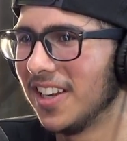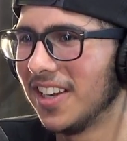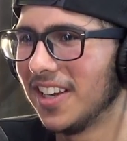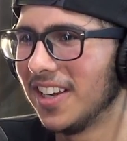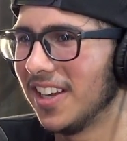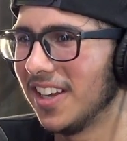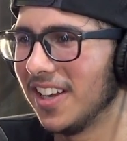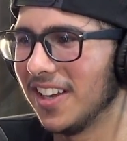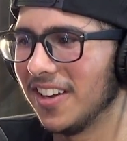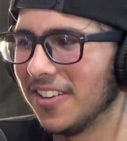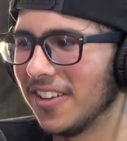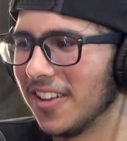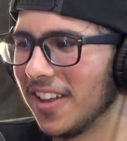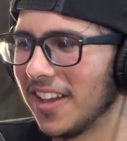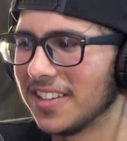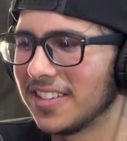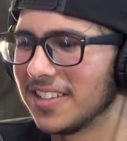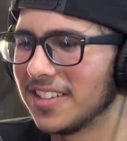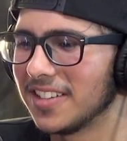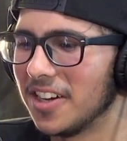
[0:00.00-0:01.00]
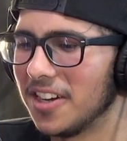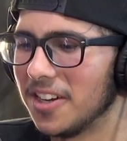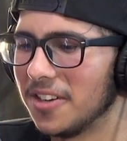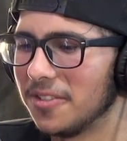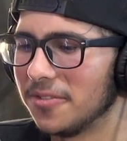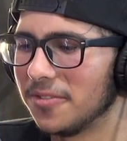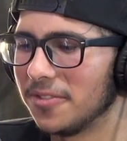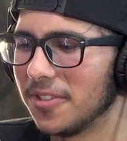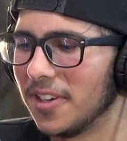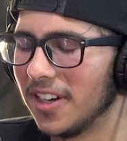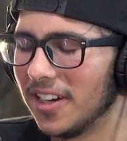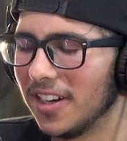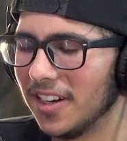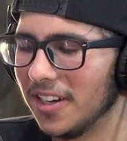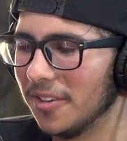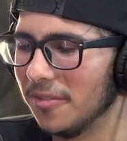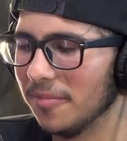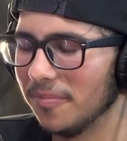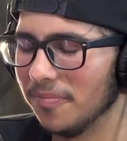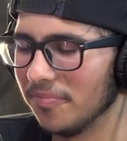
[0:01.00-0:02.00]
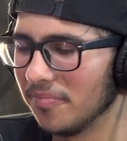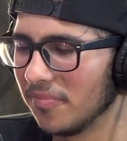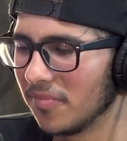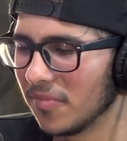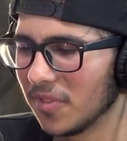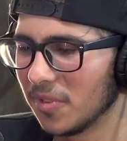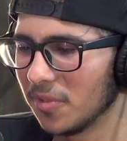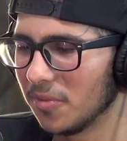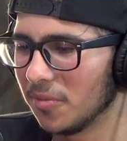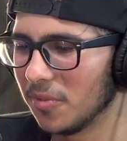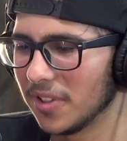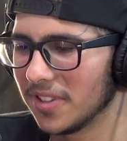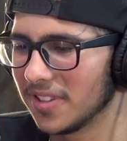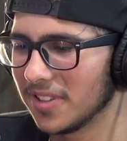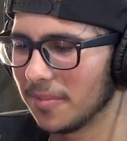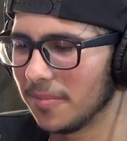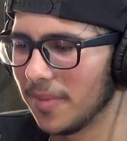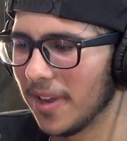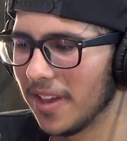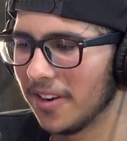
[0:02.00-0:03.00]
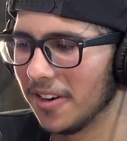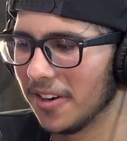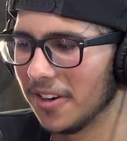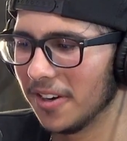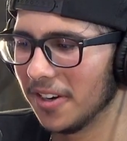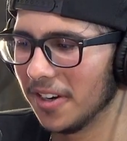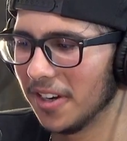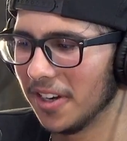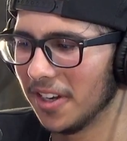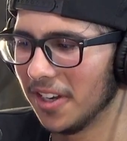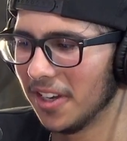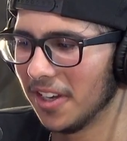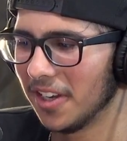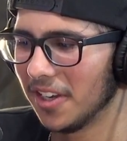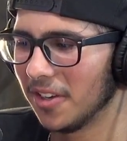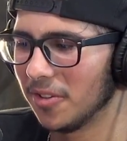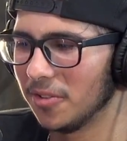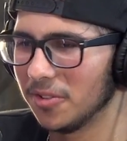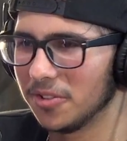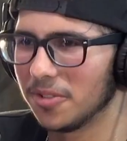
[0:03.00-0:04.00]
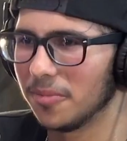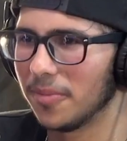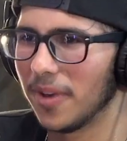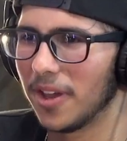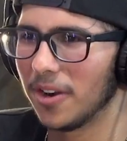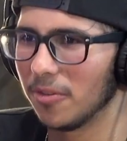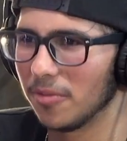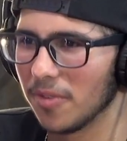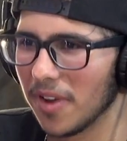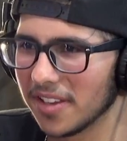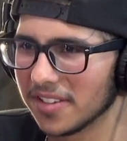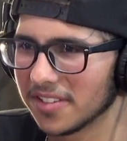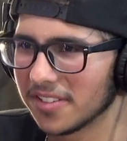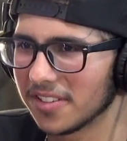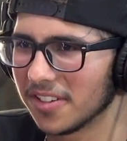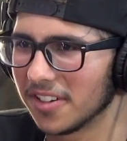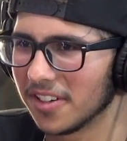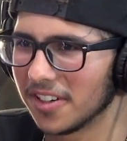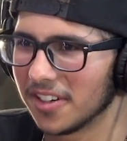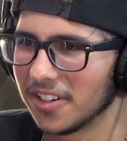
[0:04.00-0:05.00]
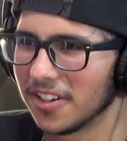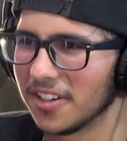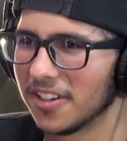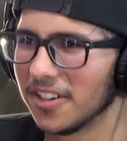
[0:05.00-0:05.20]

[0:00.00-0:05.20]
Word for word: and all that stuff? Who's the better wrestler?